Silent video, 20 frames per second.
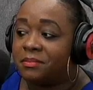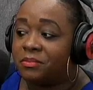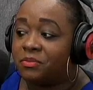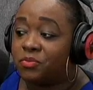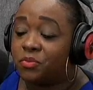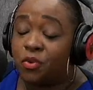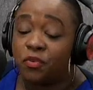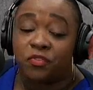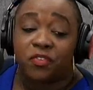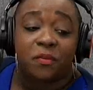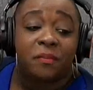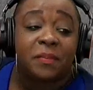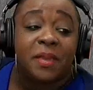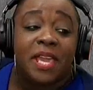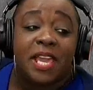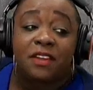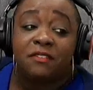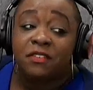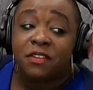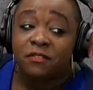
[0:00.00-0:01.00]
Or
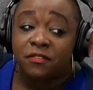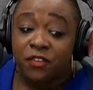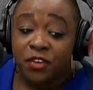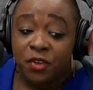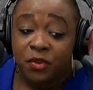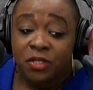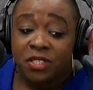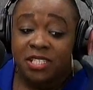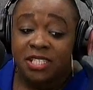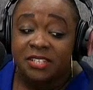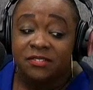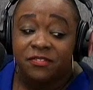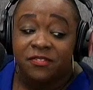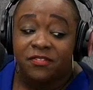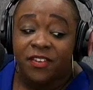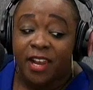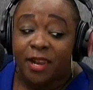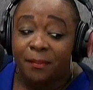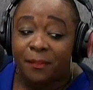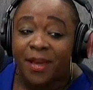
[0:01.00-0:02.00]
even for you to
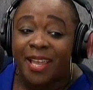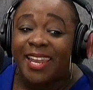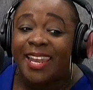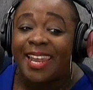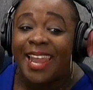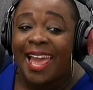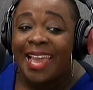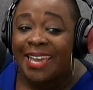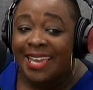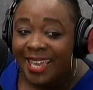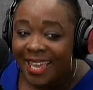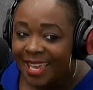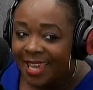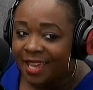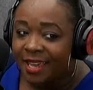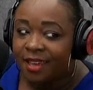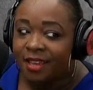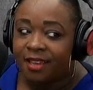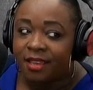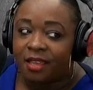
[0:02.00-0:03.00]
develop a
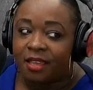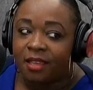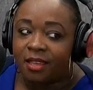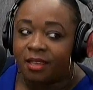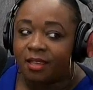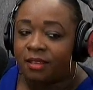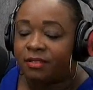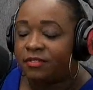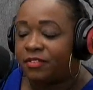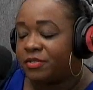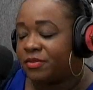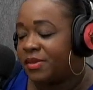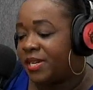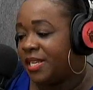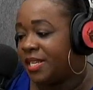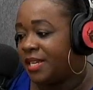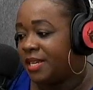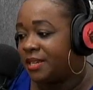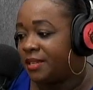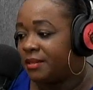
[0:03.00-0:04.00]
liking for
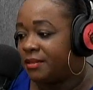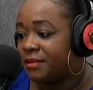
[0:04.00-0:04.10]
reading.